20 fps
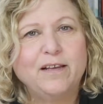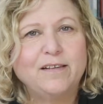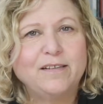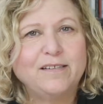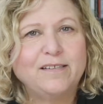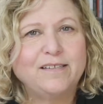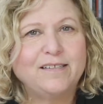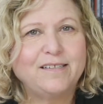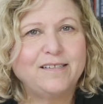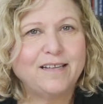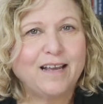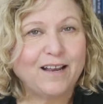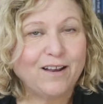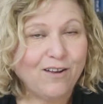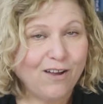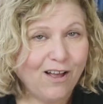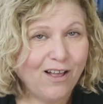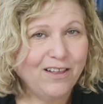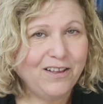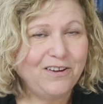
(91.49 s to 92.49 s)

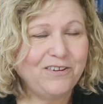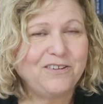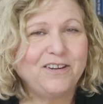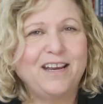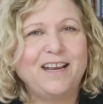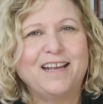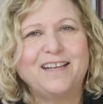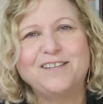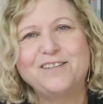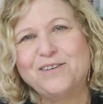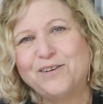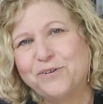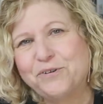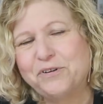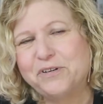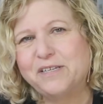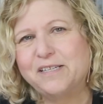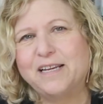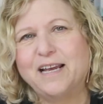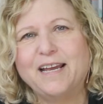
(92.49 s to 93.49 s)
psychology and
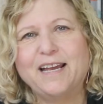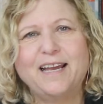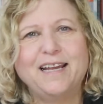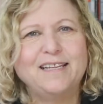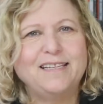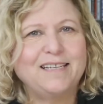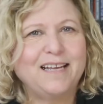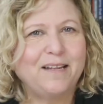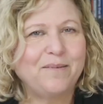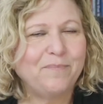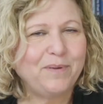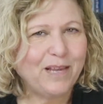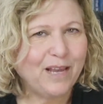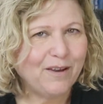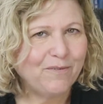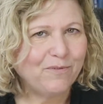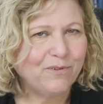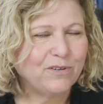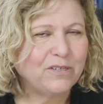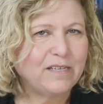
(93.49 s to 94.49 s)
social science and
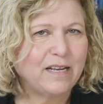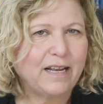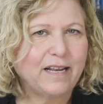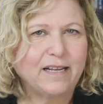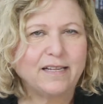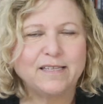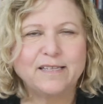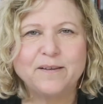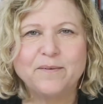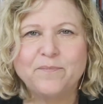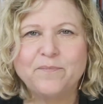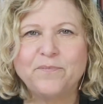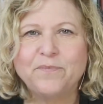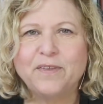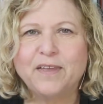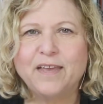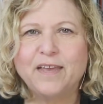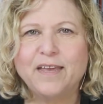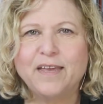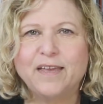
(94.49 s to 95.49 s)
behavioral science.
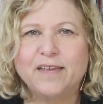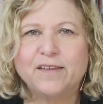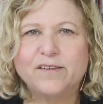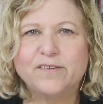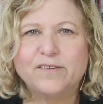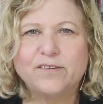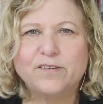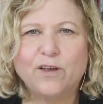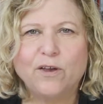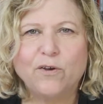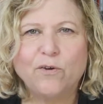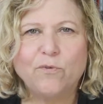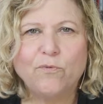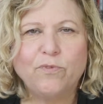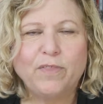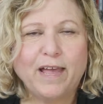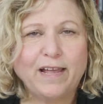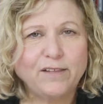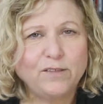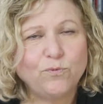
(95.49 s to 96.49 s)
So
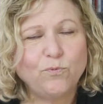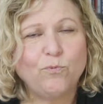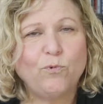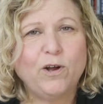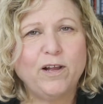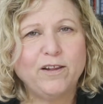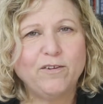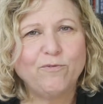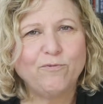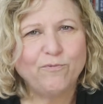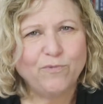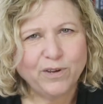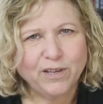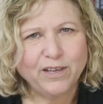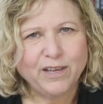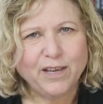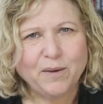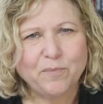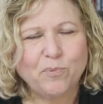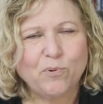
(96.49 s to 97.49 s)
that's one
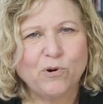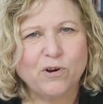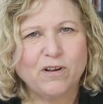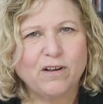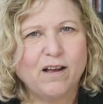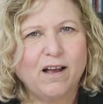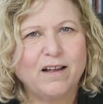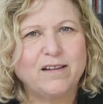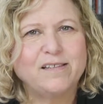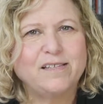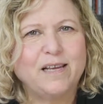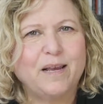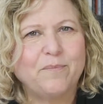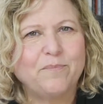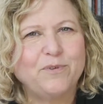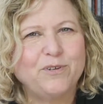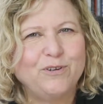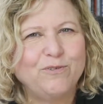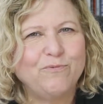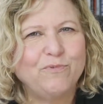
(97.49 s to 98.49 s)
really important
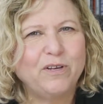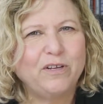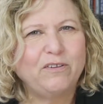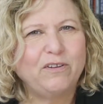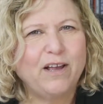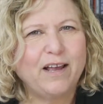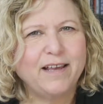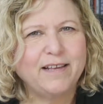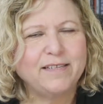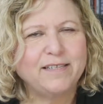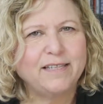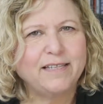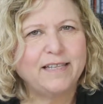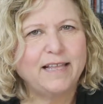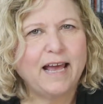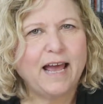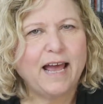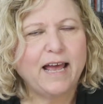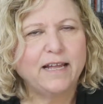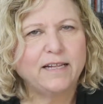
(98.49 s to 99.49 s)
concept, to realize
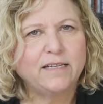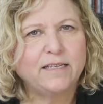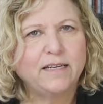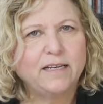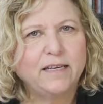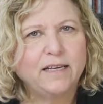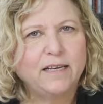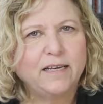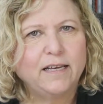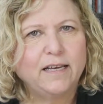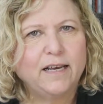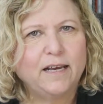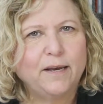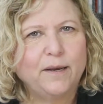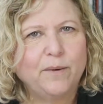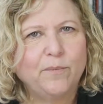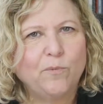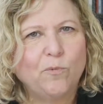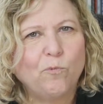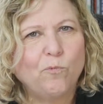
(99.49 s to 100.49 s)
that
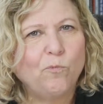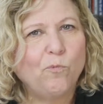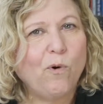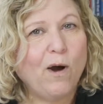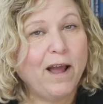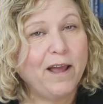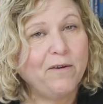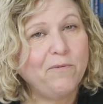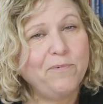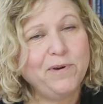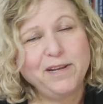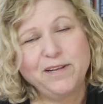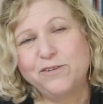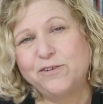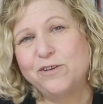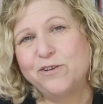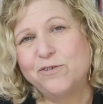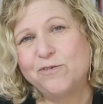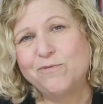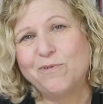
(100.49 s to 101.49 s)
why we
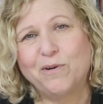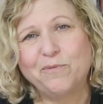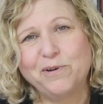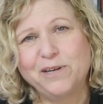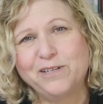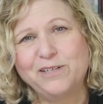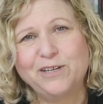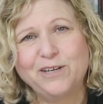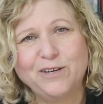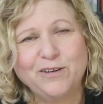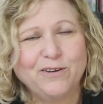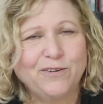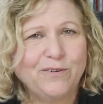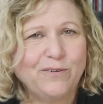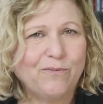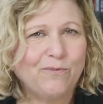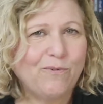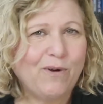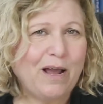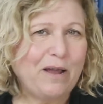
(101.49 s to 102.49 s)
do what we
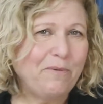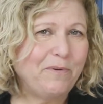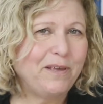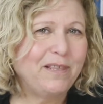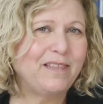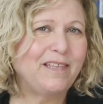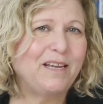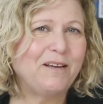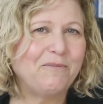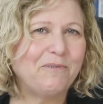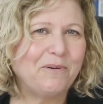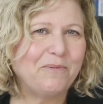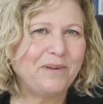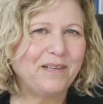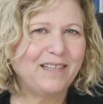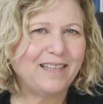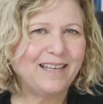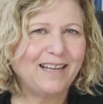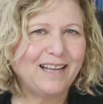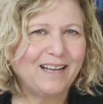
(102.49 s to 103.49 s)
do, why we think what
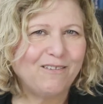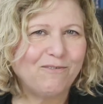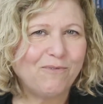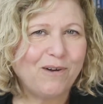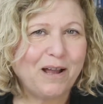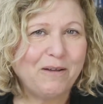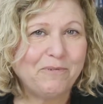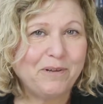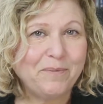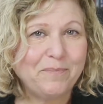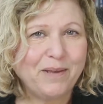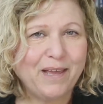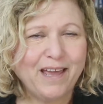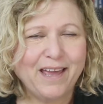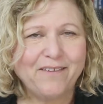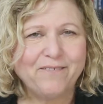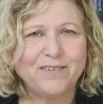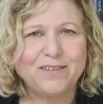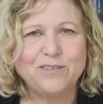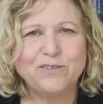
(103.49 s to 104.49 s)
we think, why we
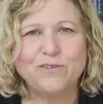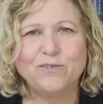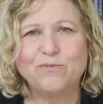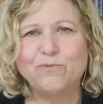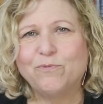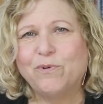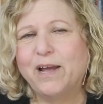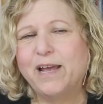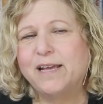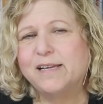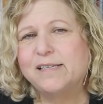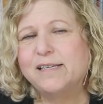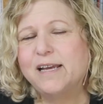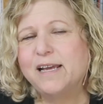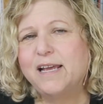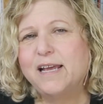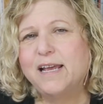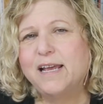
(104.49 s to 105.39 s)
behave in certain ways